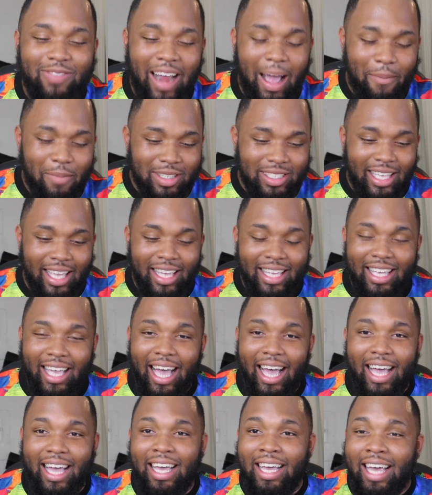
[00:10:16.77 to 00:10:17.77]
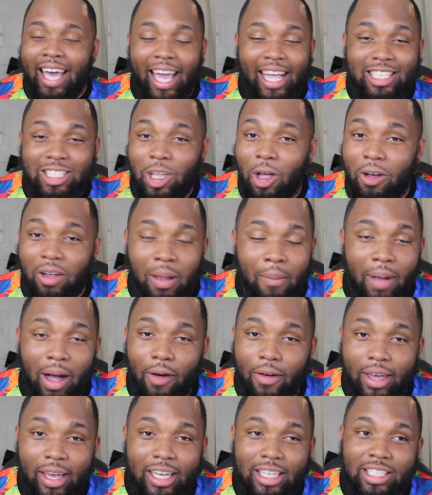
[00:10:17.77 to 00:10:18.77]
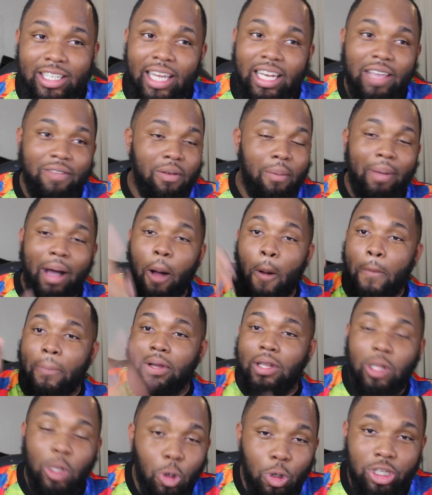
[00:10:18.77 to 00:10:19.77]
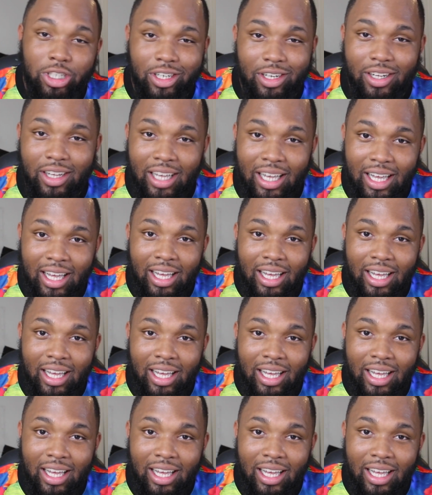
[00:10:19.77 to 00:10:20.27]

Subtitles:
rappers ain't talking about ish, not even about pollution.